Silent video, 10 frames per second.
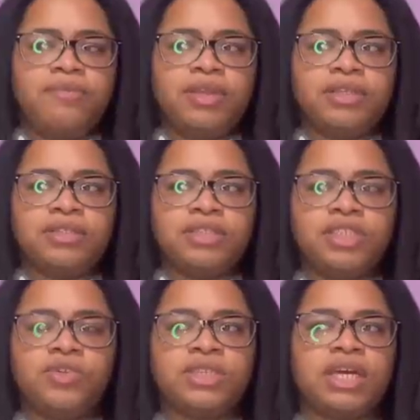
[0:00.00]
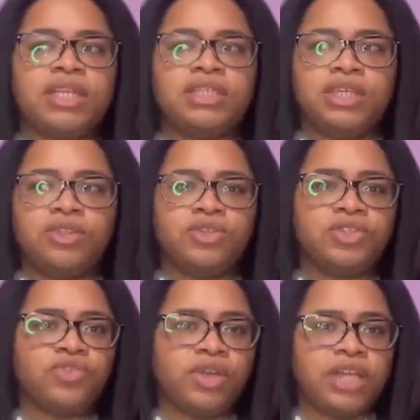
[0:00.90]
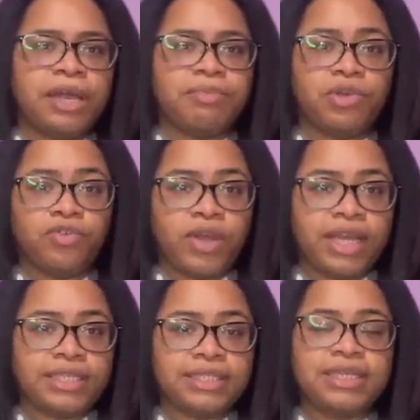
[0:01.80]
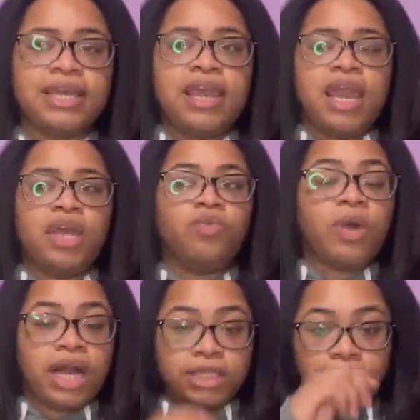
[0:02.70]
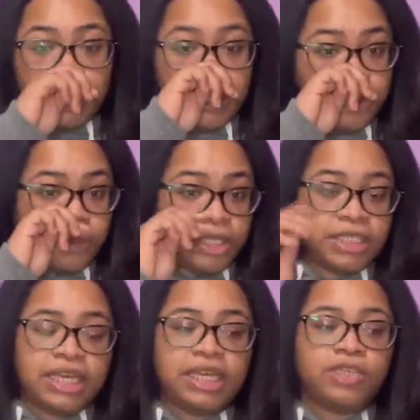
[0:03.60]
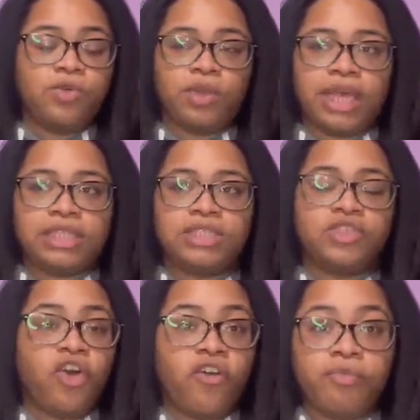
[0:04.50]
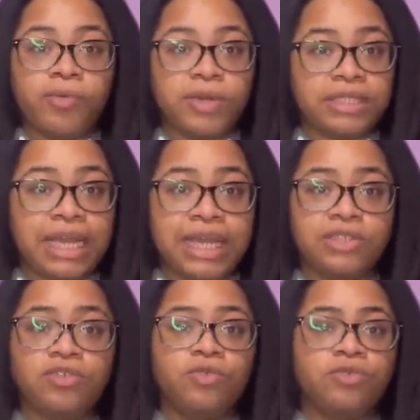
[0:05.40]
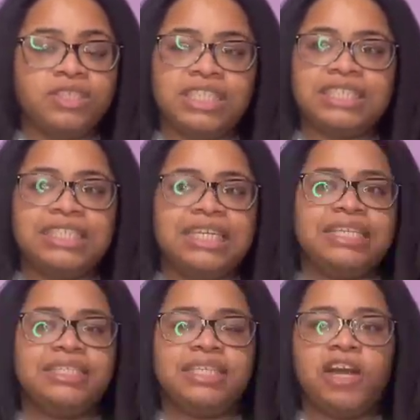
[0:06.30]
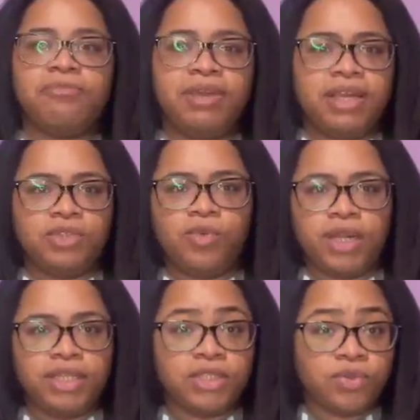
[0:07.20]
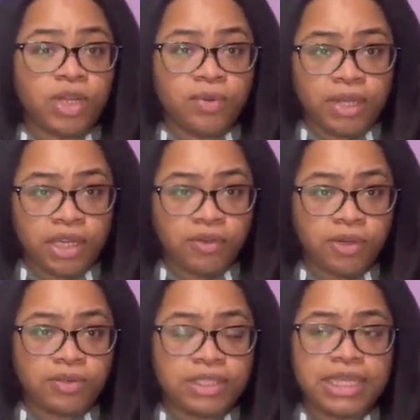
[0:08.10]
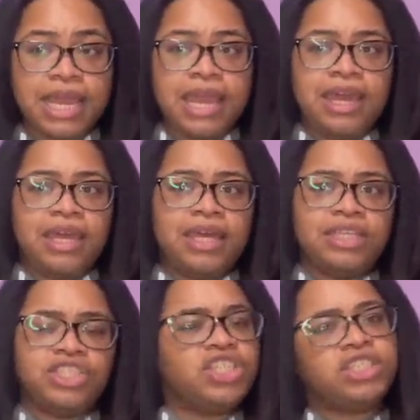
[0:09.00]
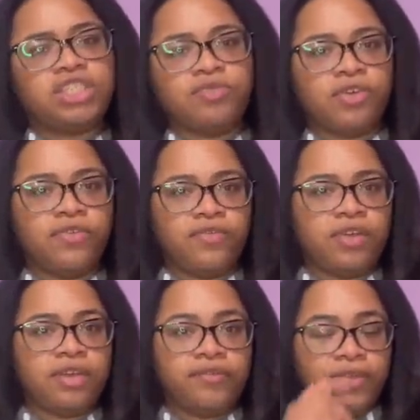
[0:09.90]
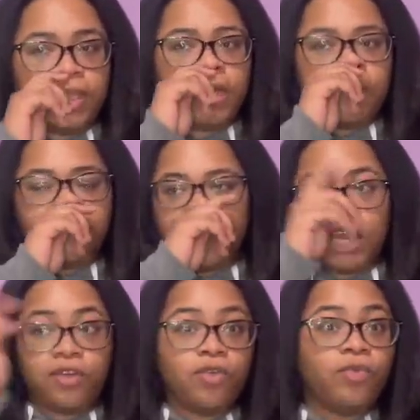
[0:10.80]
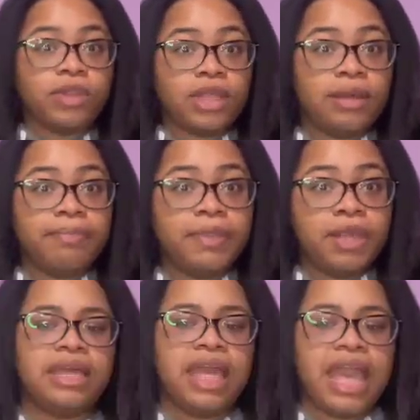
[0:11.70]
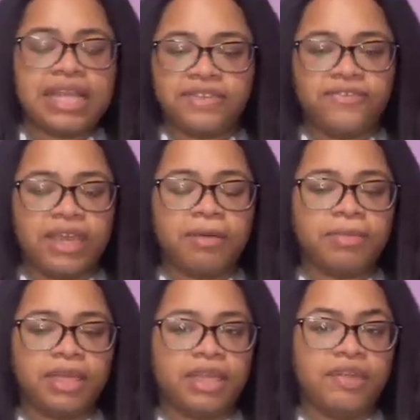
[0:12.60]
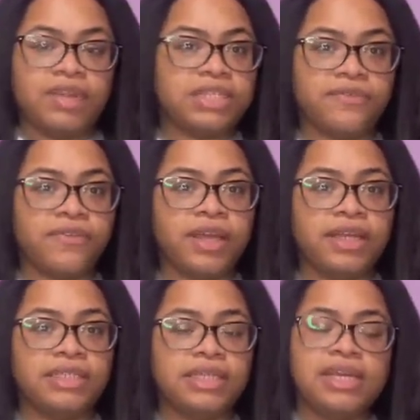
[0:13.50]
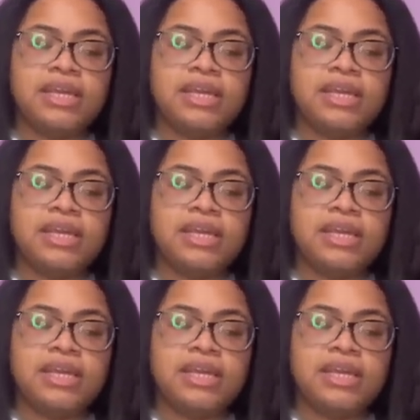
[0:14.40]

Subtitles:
been so excited to see their storyline progress and watching, you know, these kids who were like sophomores in high school, 16 to now being 20 to 21 year olds. It's such a surreal feeling. I feel like I grew with them as a family and even as a friend.